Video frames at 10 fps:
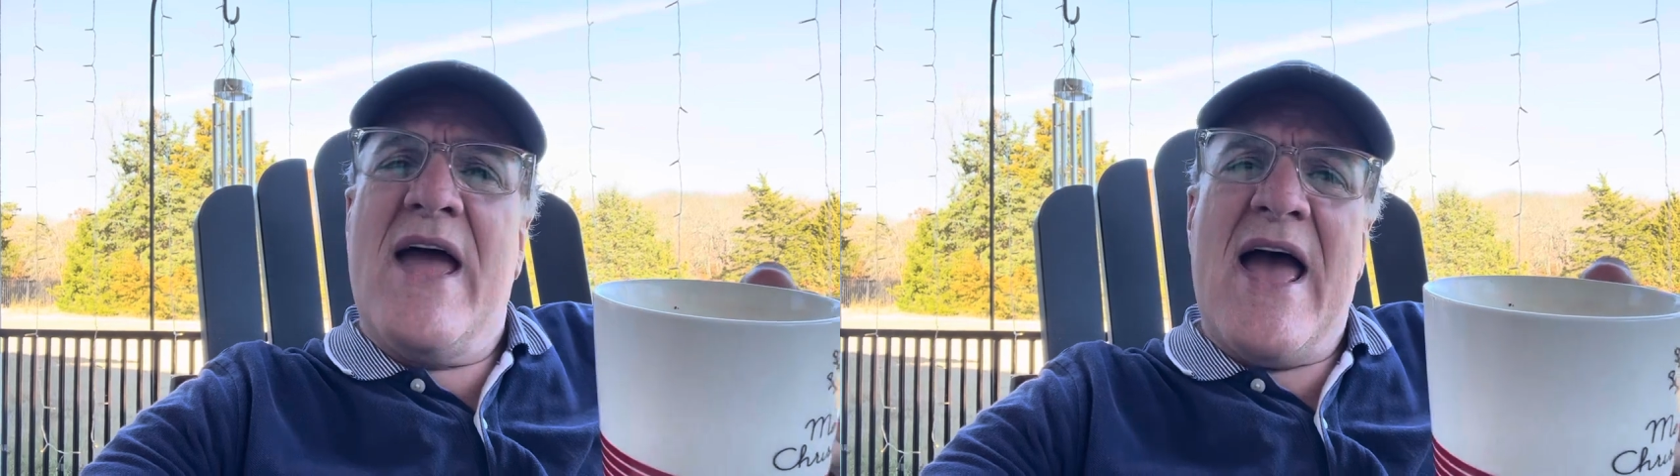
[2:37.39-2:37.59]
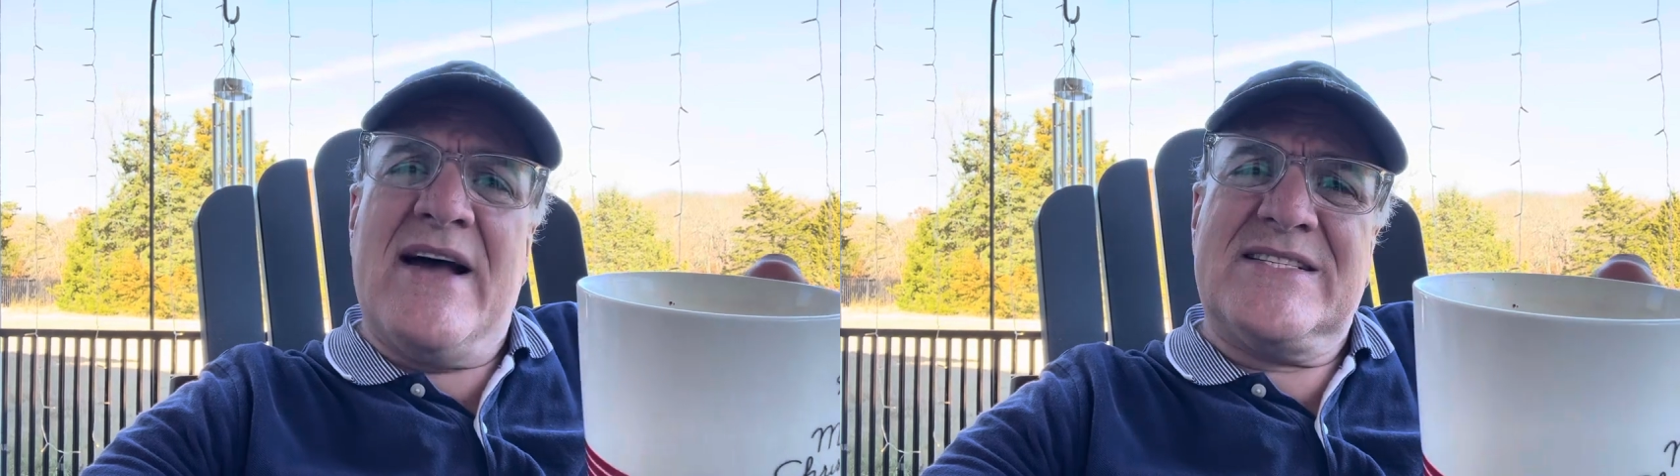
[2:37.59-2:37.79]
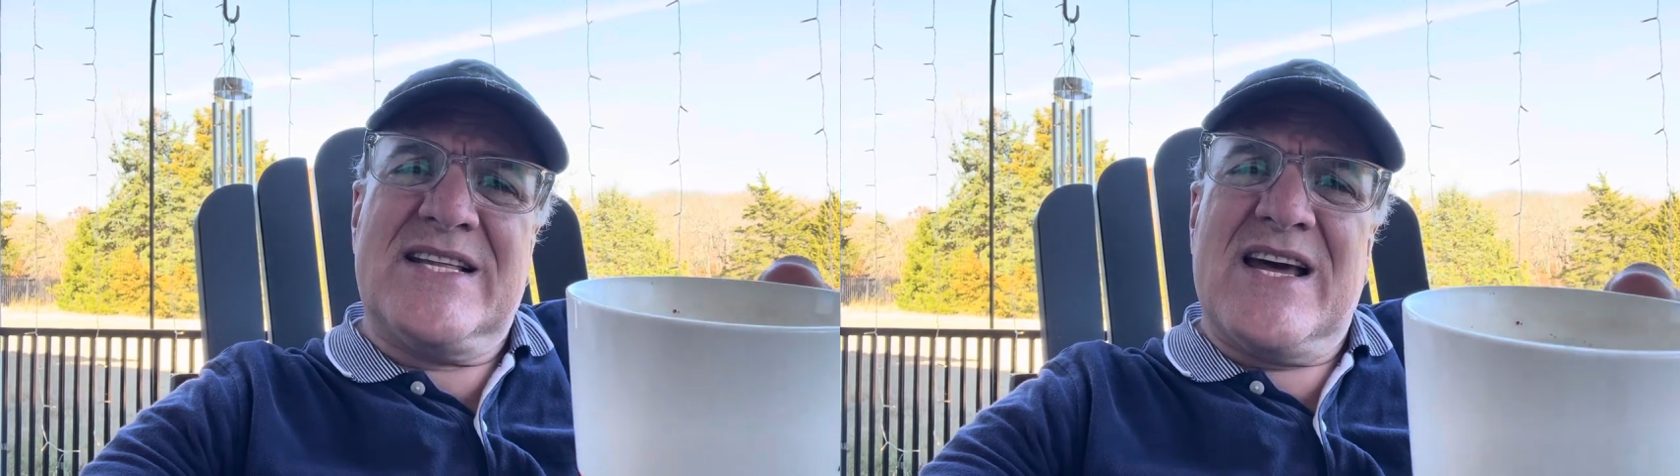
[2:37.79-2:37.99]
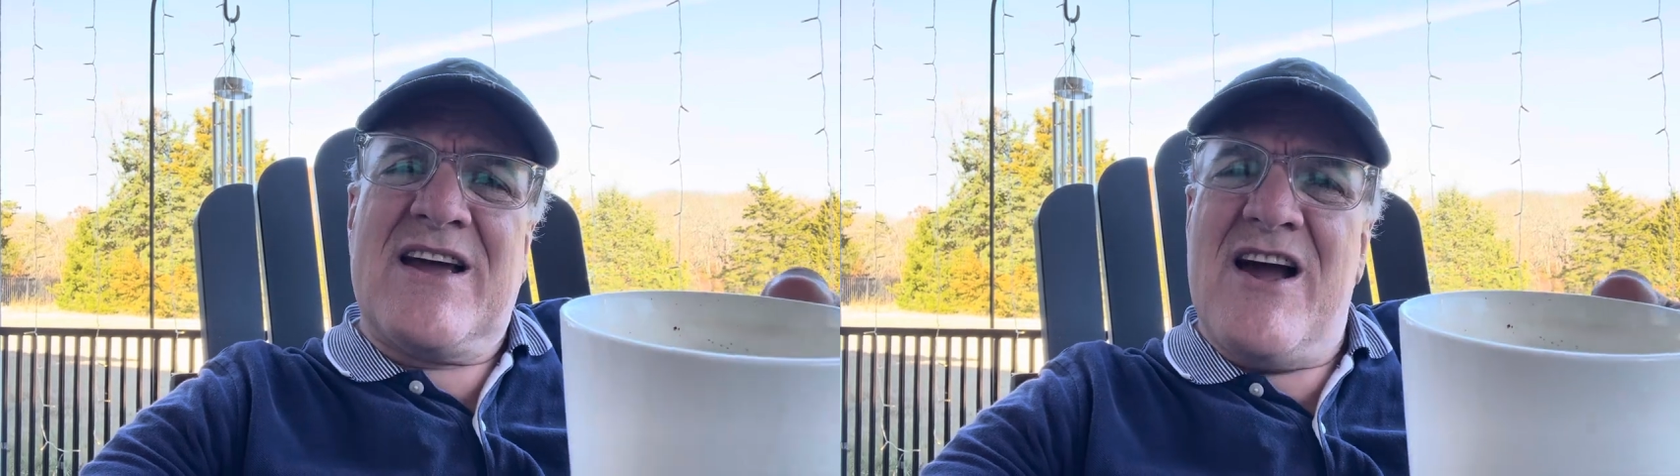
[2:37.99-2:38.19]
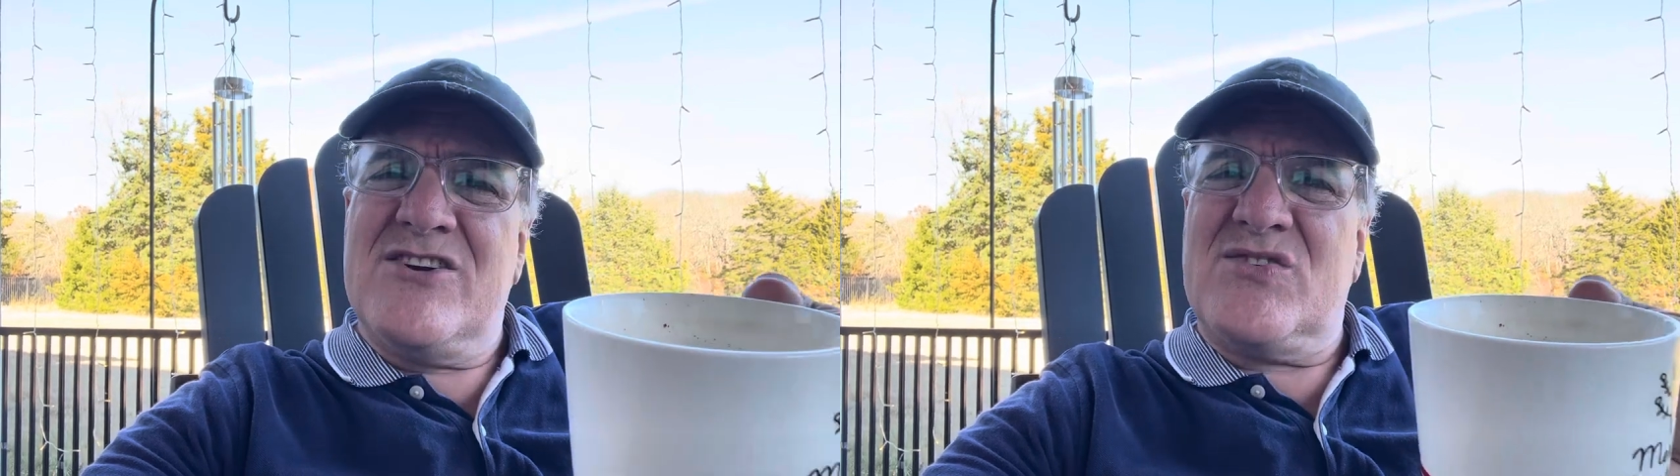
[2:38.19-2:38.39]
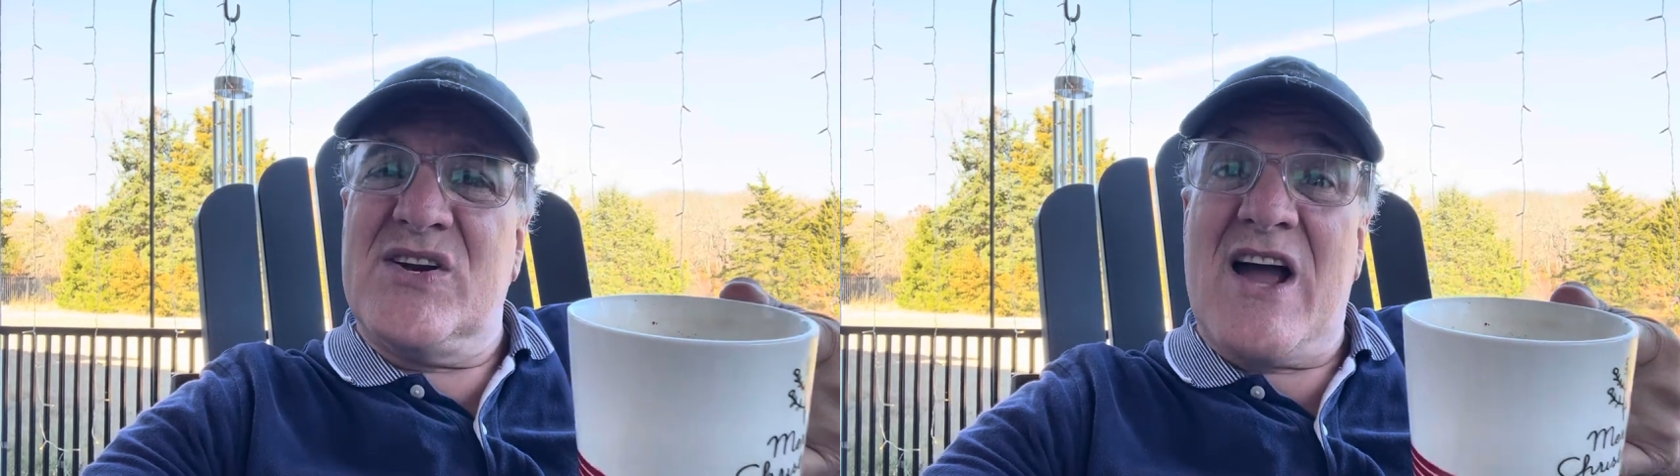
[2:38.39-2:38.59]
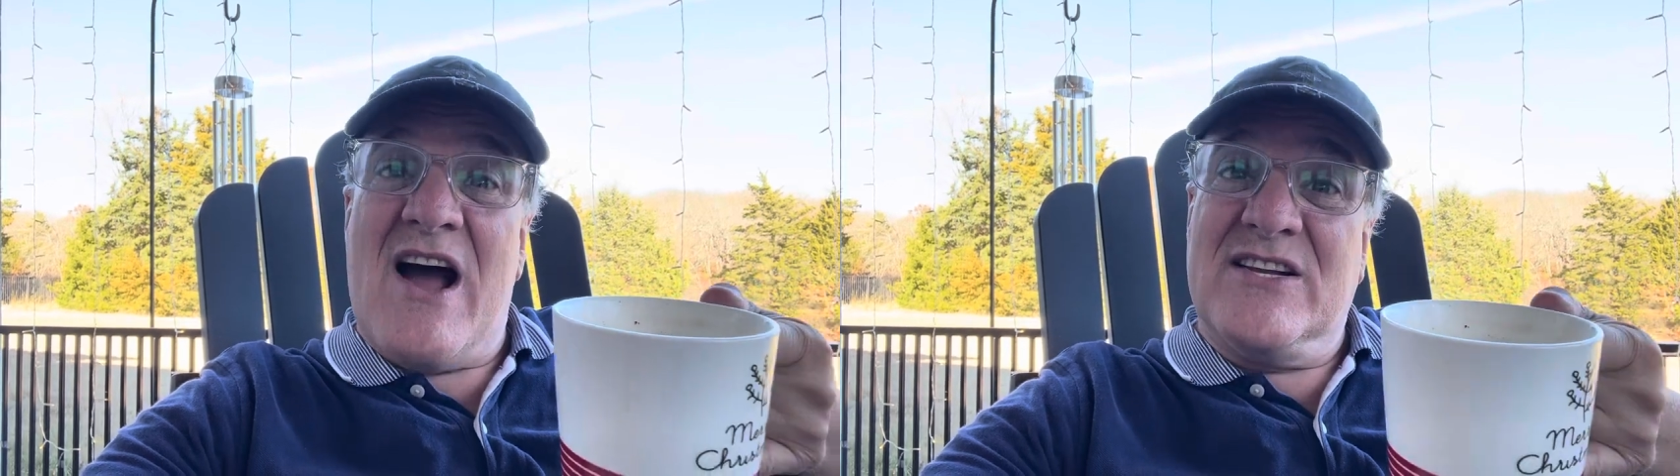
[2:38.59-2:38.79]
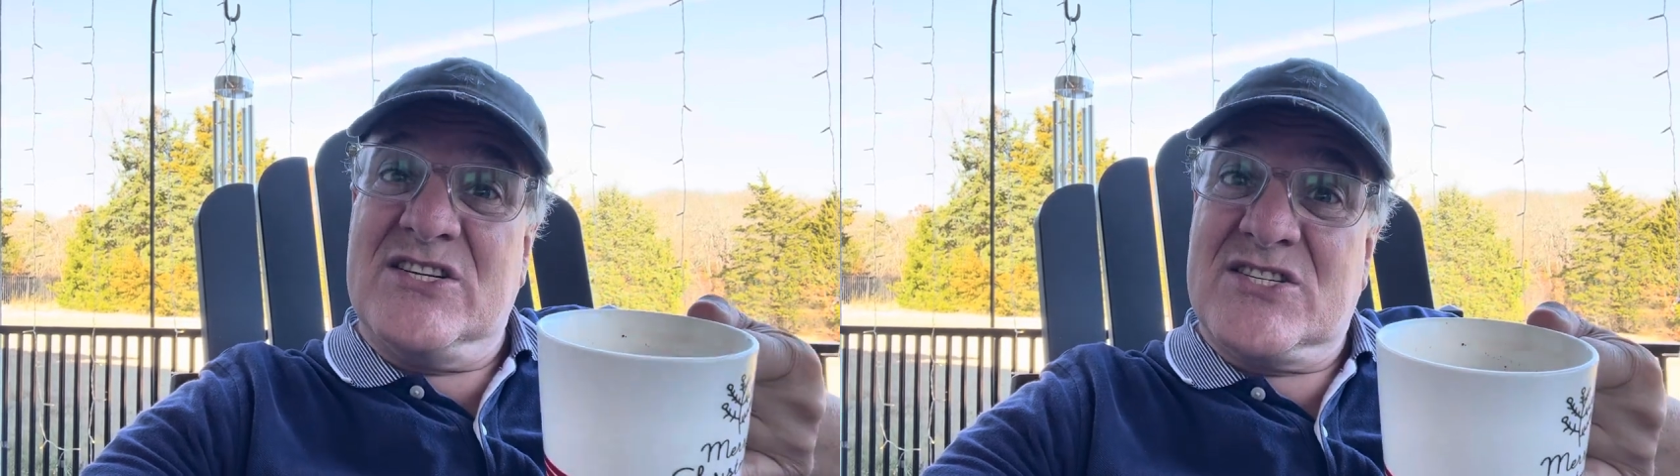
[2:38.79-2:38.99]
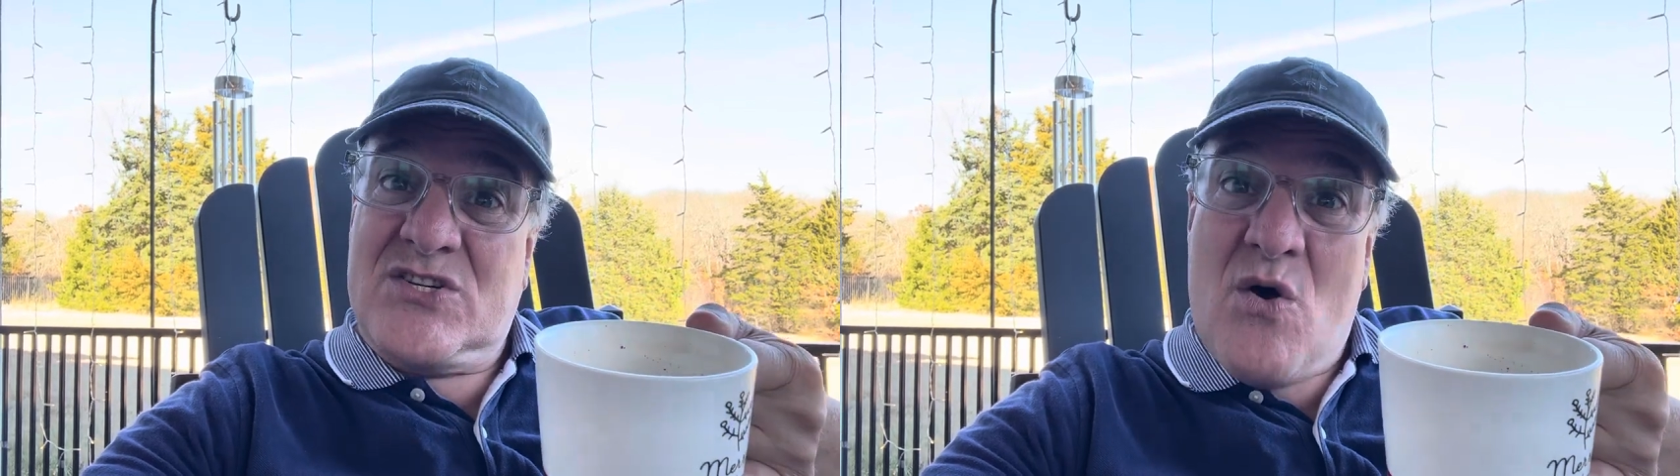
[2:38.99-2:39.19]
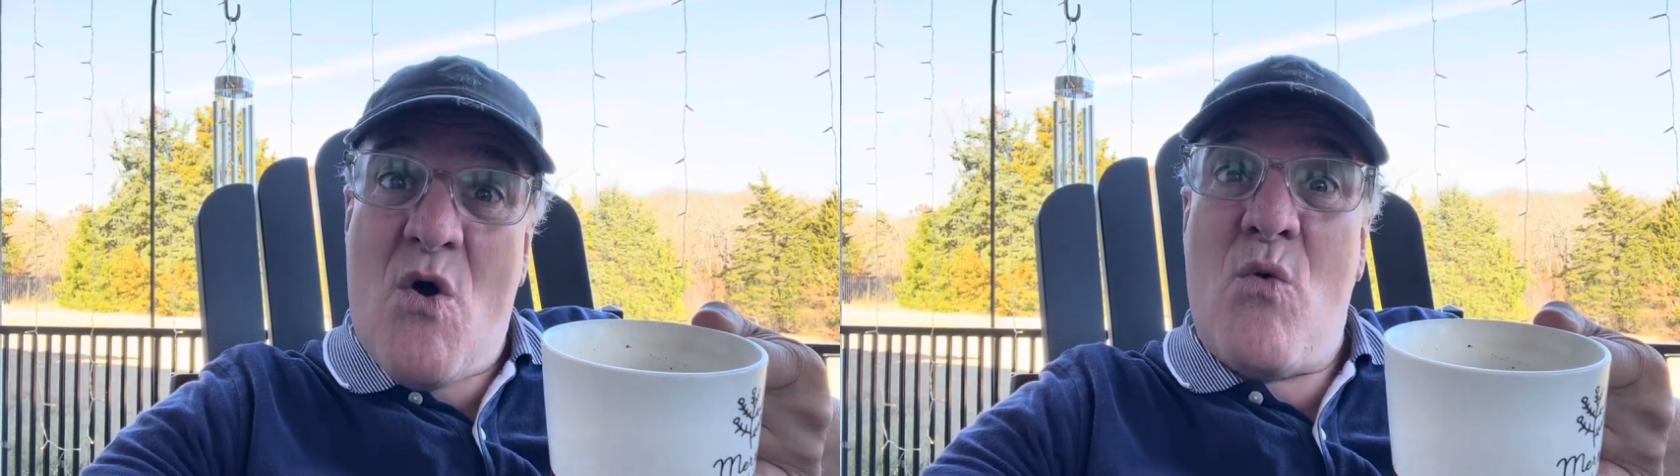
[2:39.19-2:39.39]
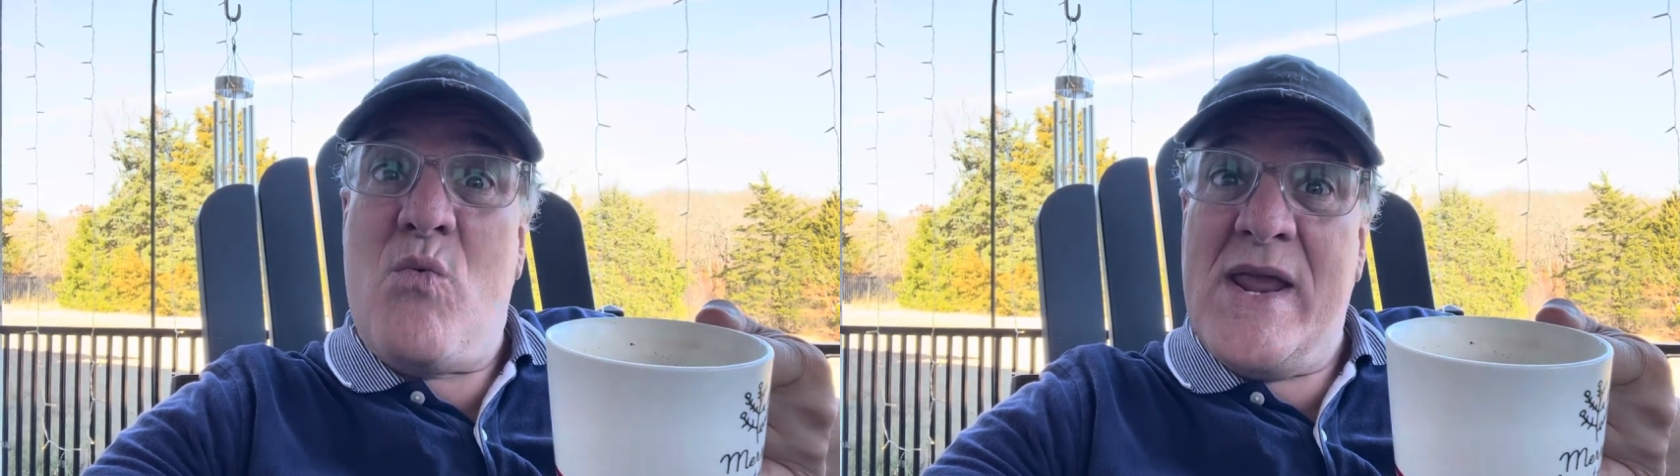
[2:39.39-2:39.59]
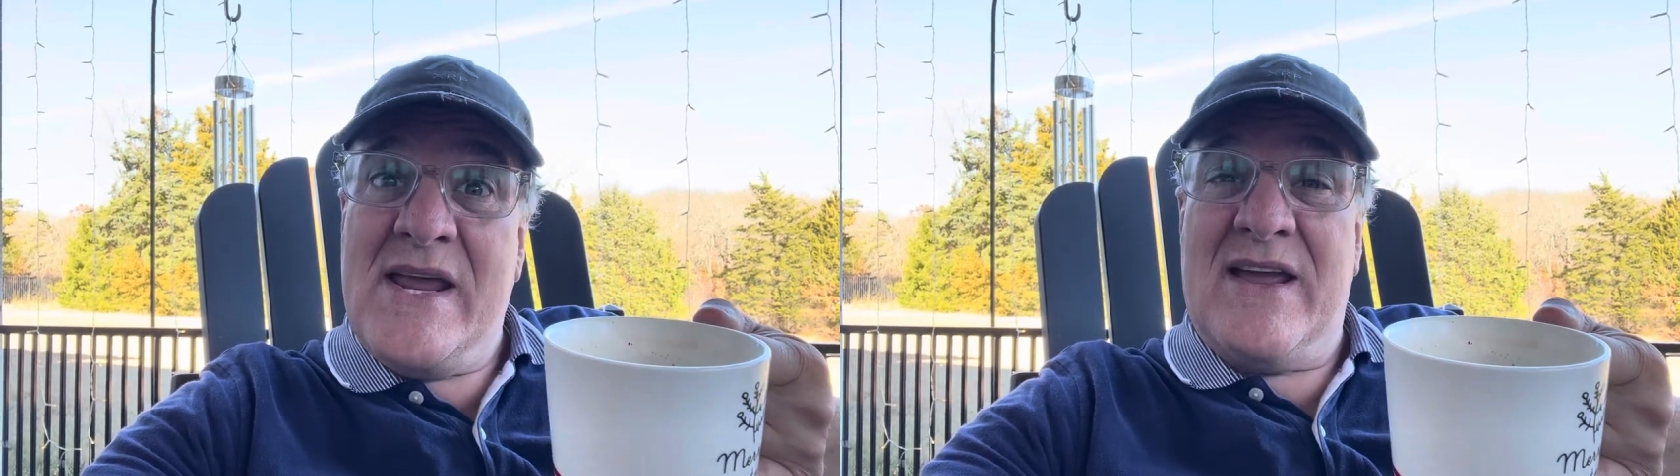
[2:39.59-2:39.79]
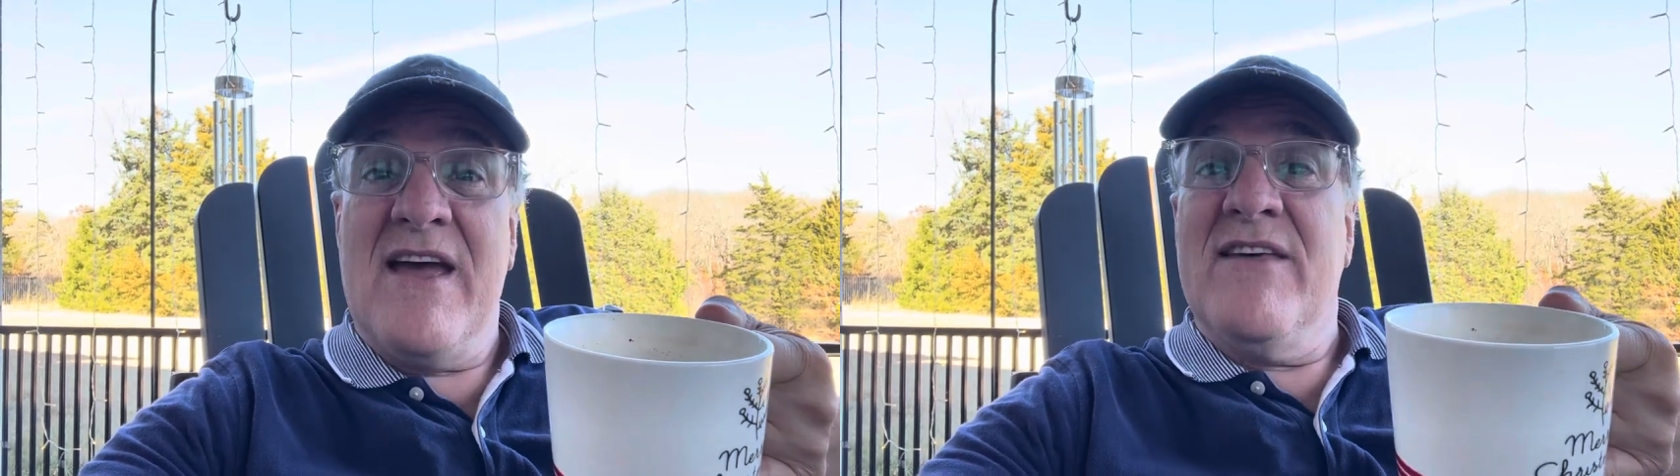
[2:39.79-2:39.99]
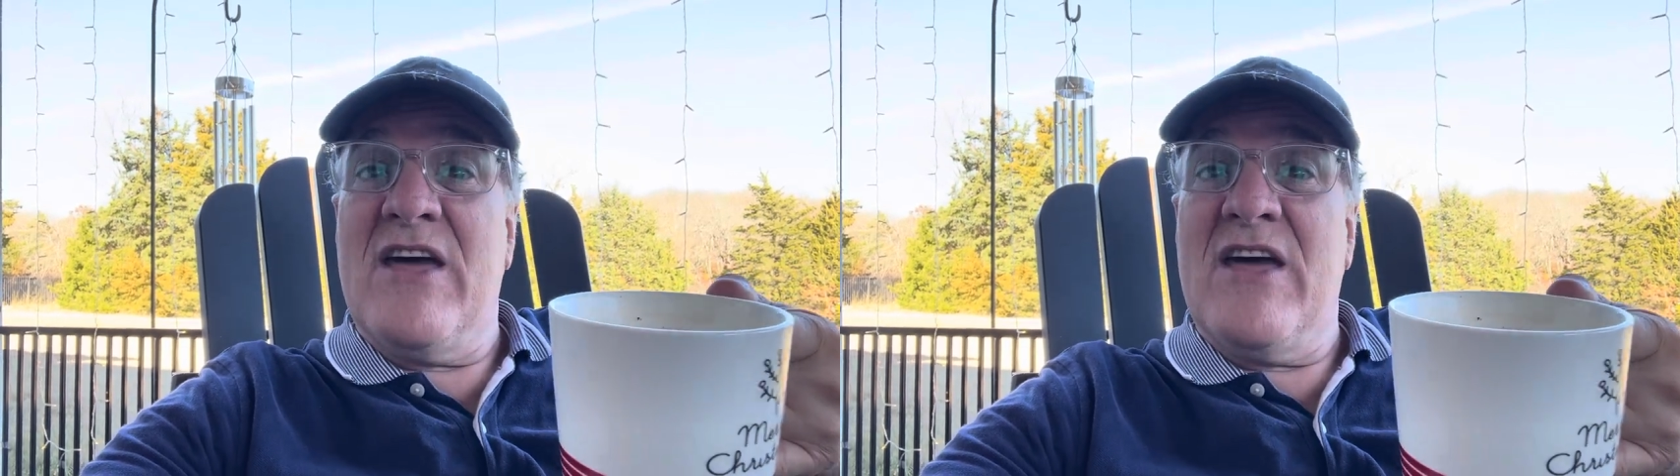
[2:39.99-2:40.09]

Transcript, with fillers: Has the country gotten so weak